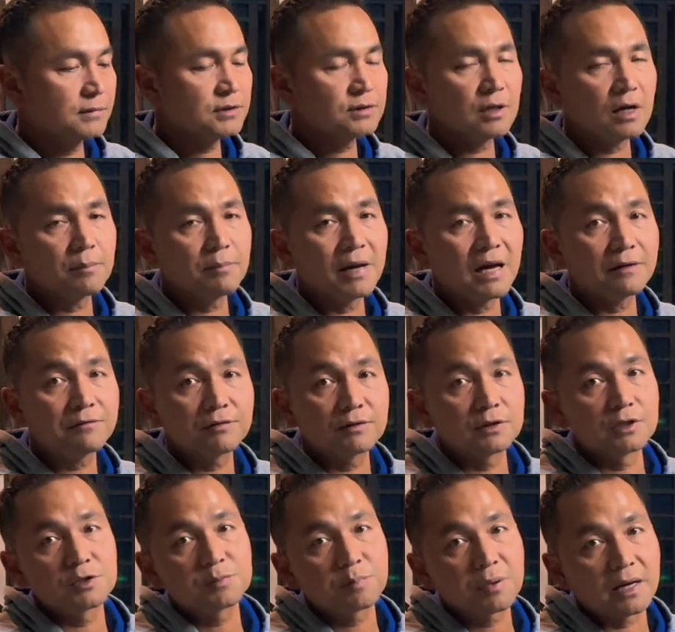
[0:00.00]
it's not bad for
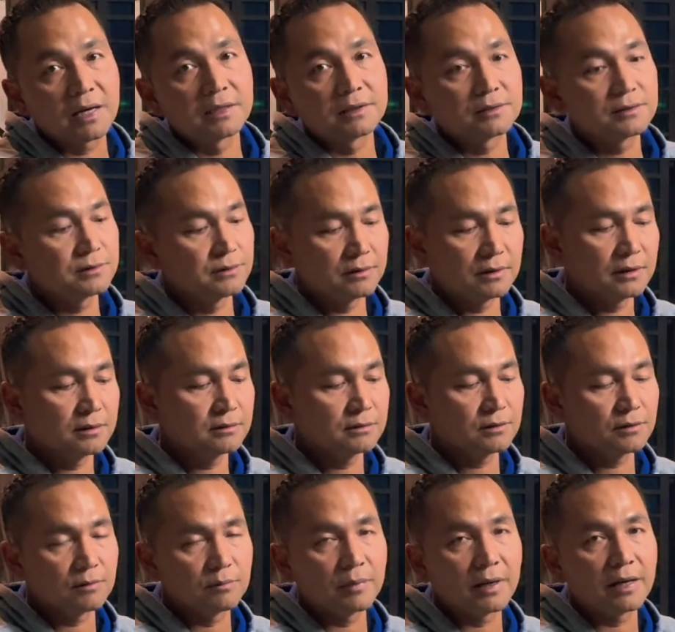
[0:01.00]
this price. You can
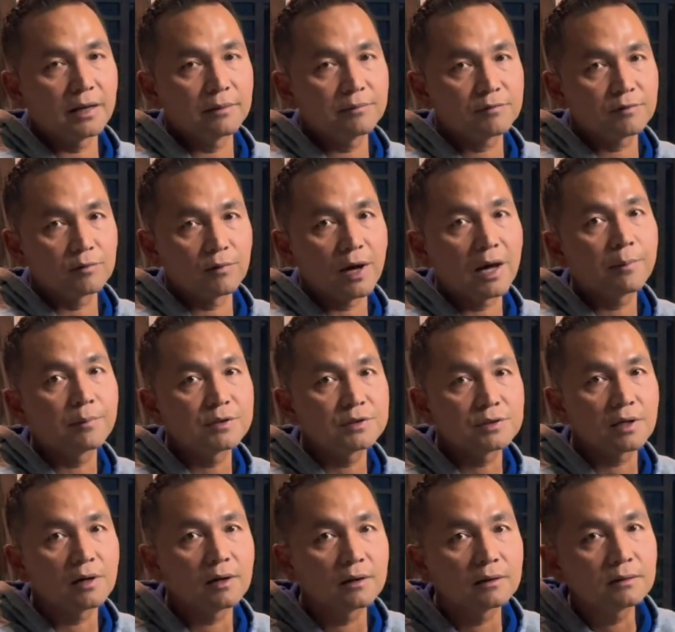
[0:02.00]
buy it through
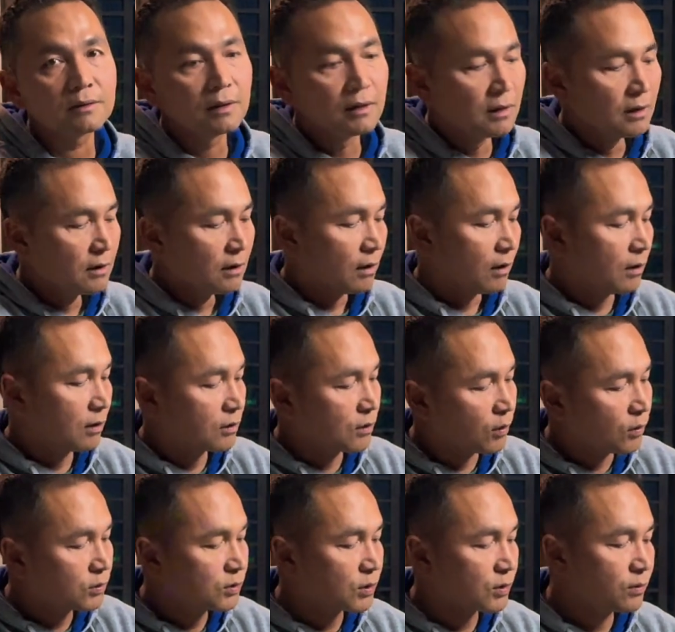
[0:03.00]
Amazon or
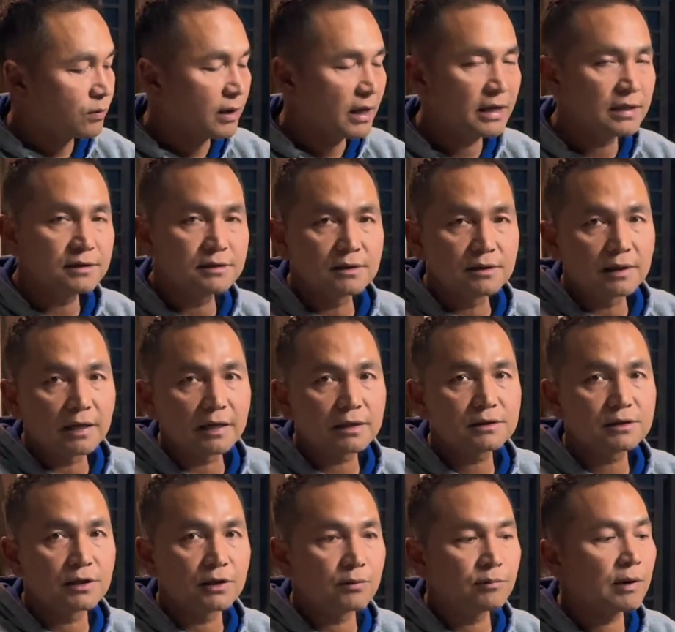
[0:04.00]
go through
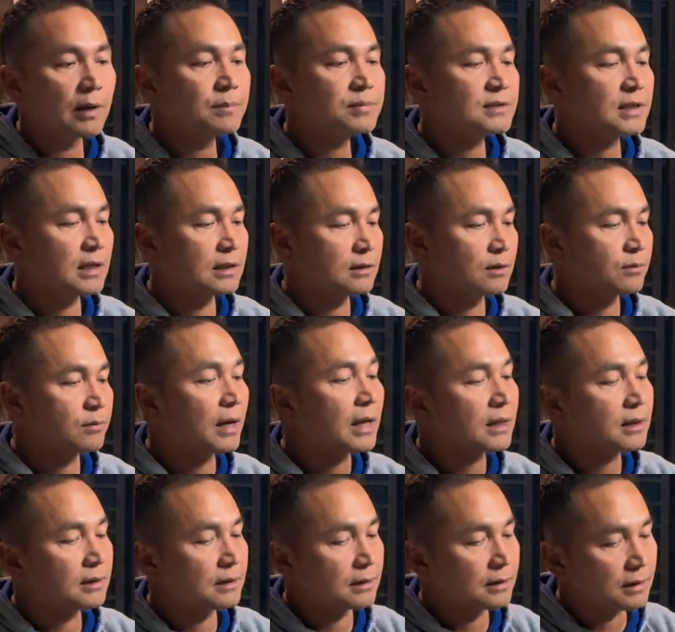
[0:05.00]
NCXT website
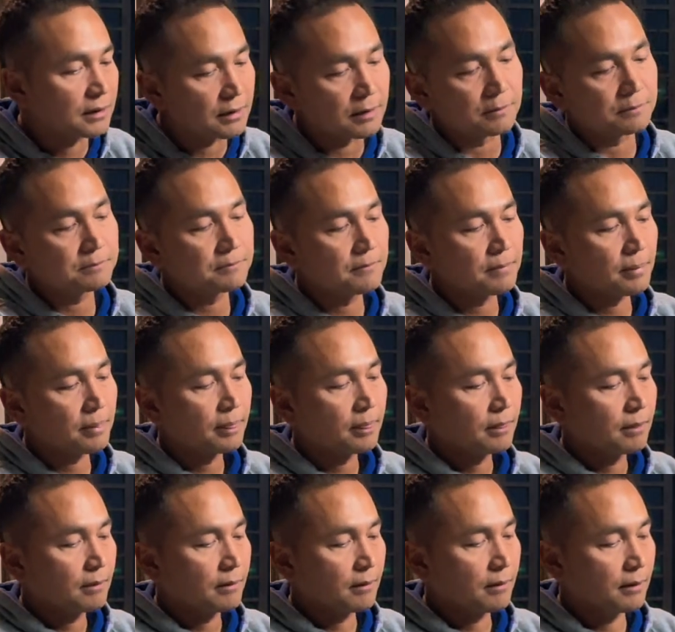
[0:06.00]
directly there.
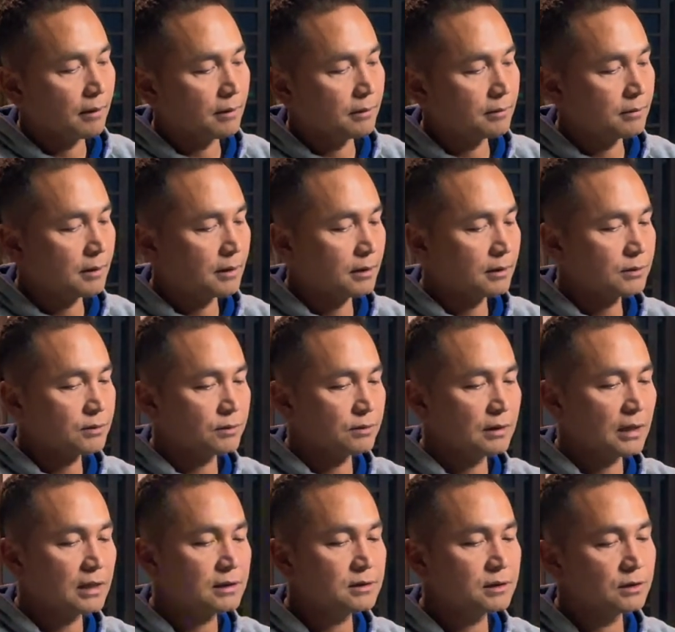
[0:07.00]
And so
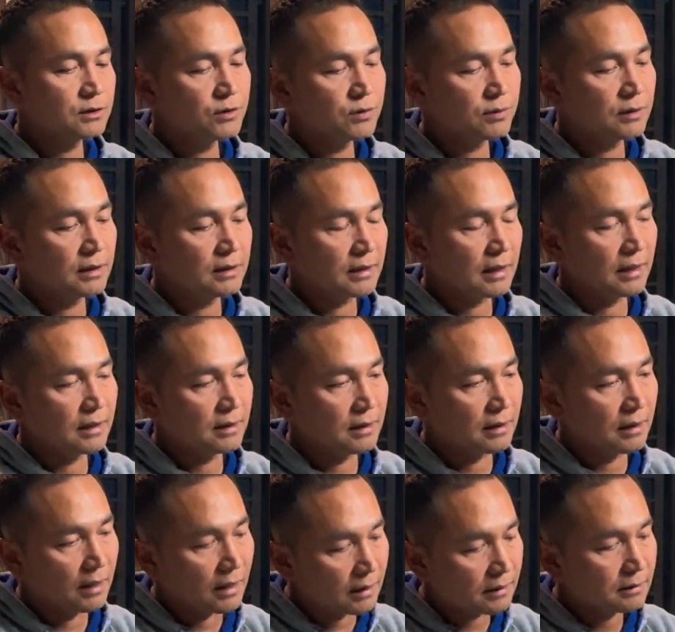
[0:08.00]
that's the unit that I
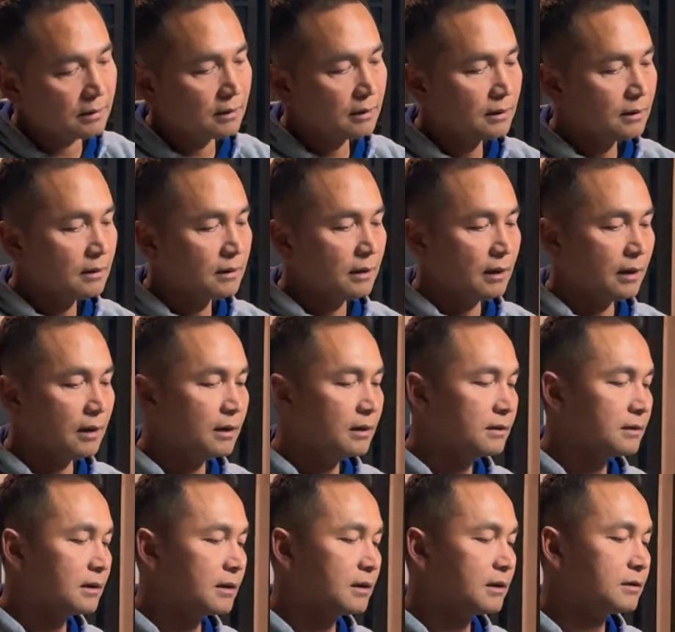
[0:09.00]
got. And